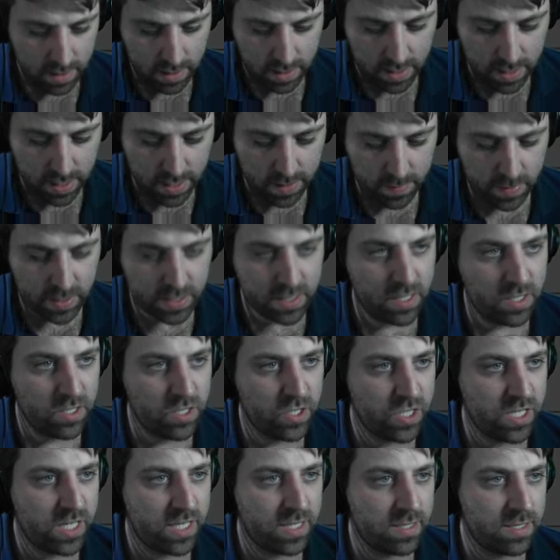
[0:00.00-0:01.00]
Um, let's go
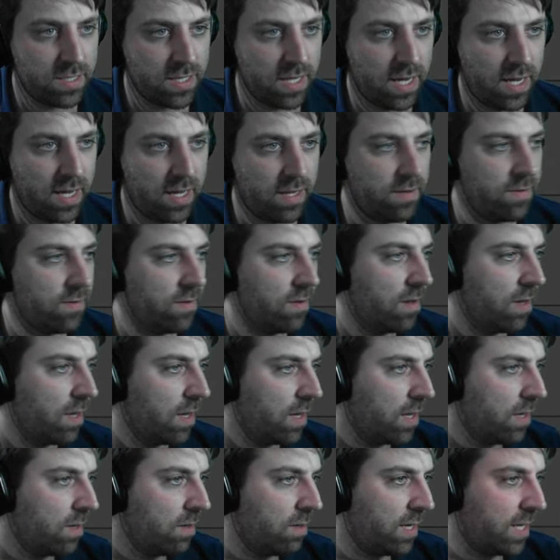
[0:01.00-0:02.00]
GZ.
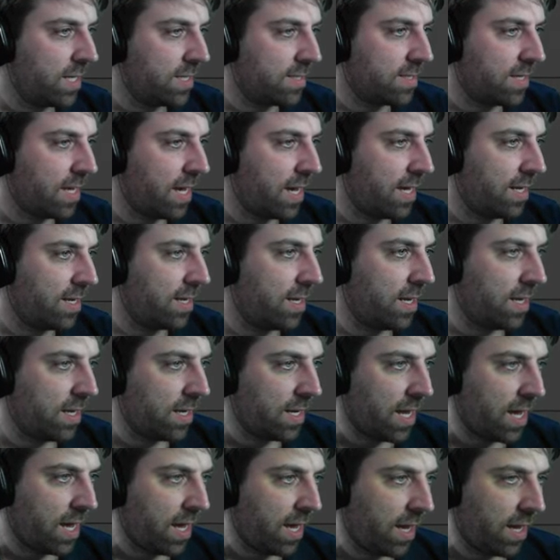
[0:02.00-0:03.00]
Let's add
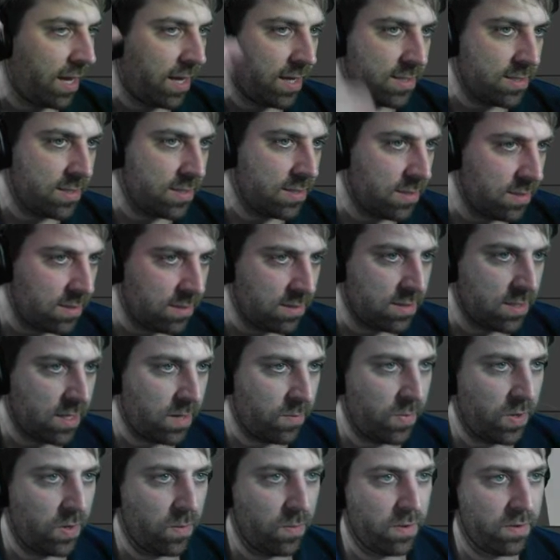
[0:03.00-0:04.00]
in a Z
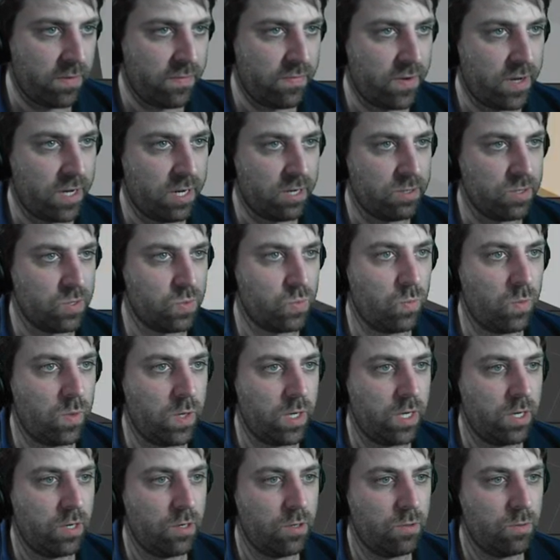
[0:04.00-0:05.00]
mirror modifier as
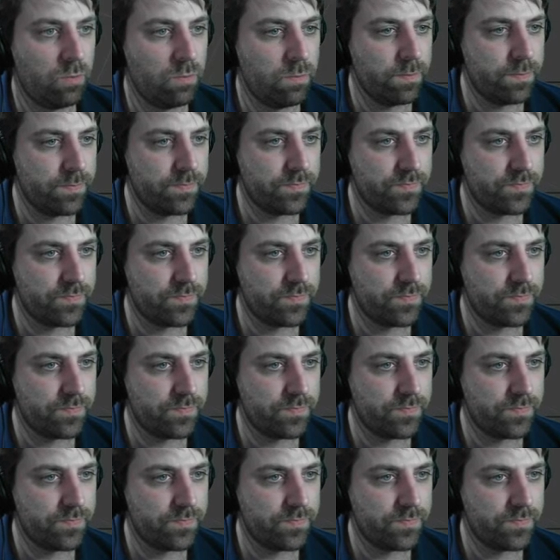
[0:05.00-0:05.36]
well.